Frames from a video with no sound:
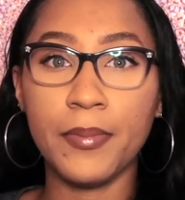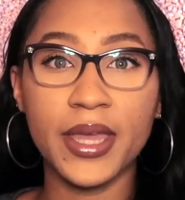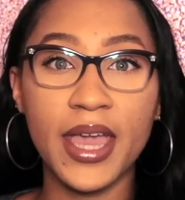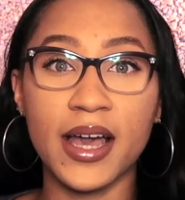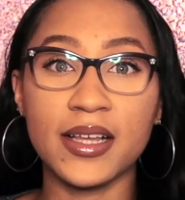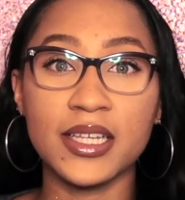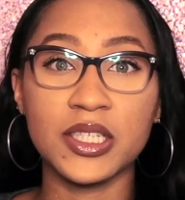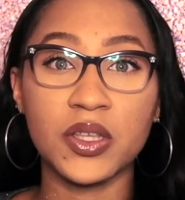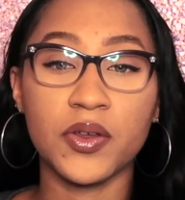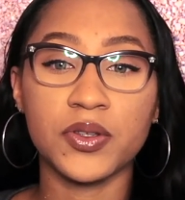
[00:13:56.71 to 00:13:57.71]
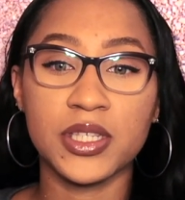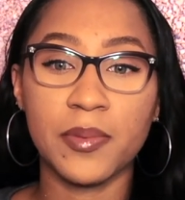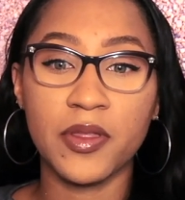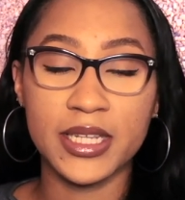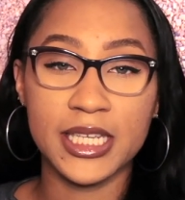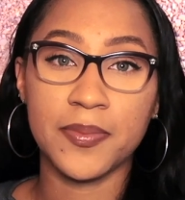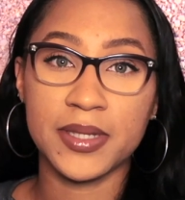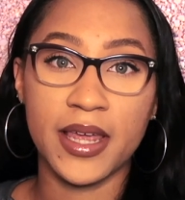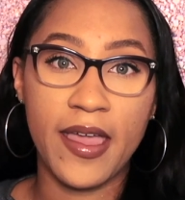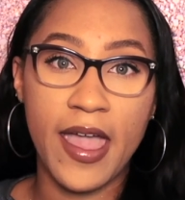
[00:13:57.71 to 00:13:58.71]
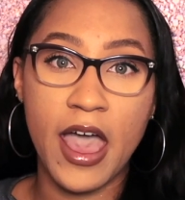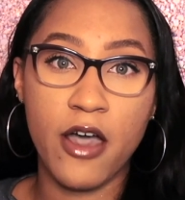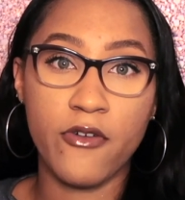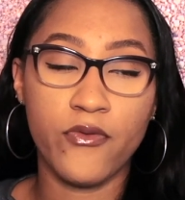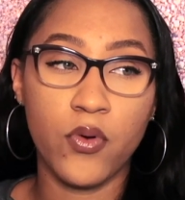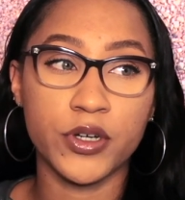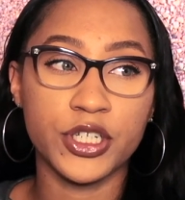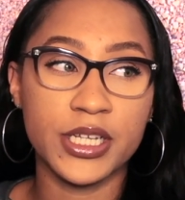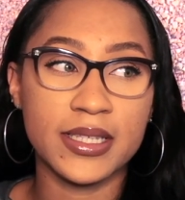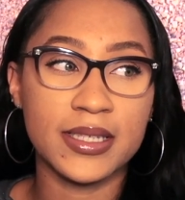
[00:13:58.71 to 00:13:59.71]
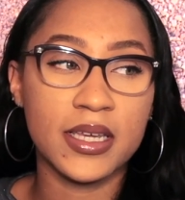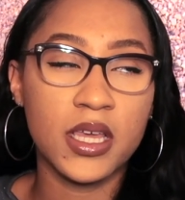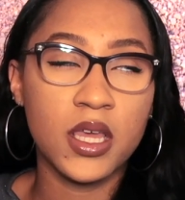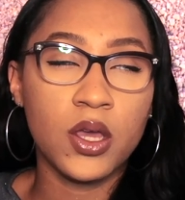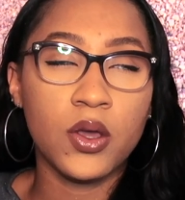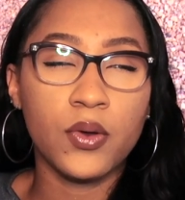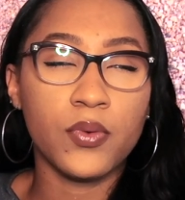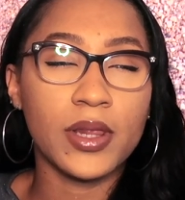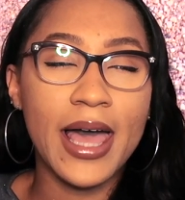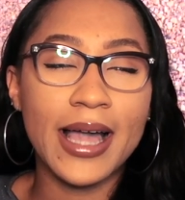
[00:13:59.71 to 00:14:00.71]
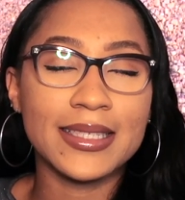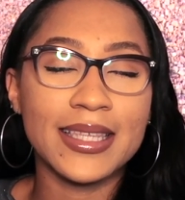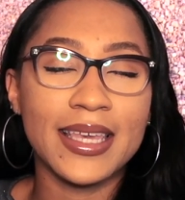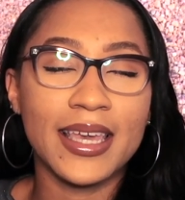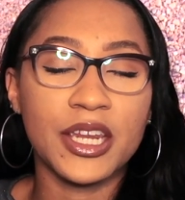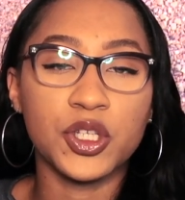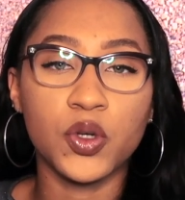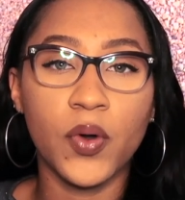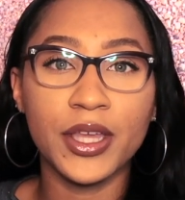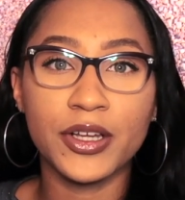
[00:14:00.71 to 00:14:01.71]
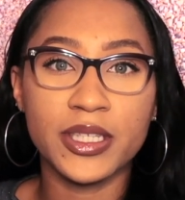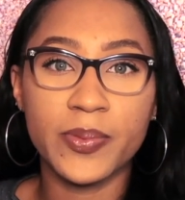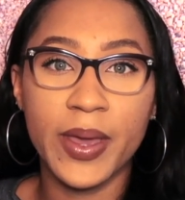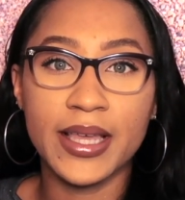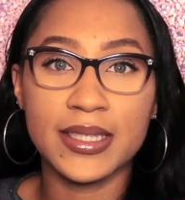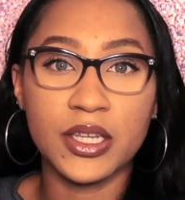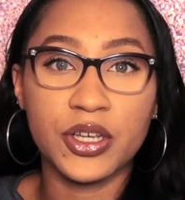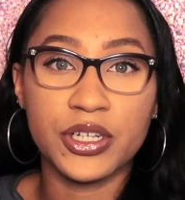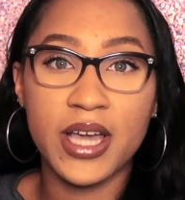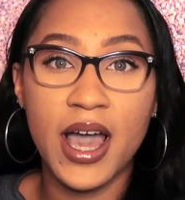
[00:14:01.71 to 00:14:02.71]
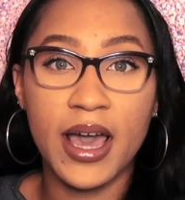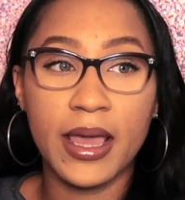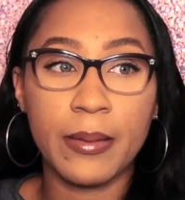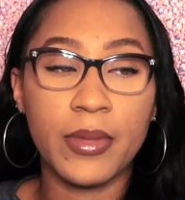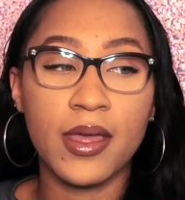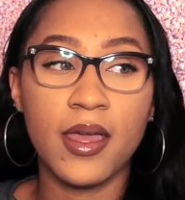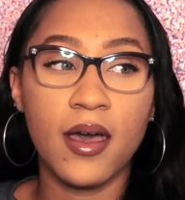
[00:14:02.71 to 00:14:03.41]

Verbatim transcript: but yeah, so those are some of the tips that I have for just relaxing and enjoying your space and your time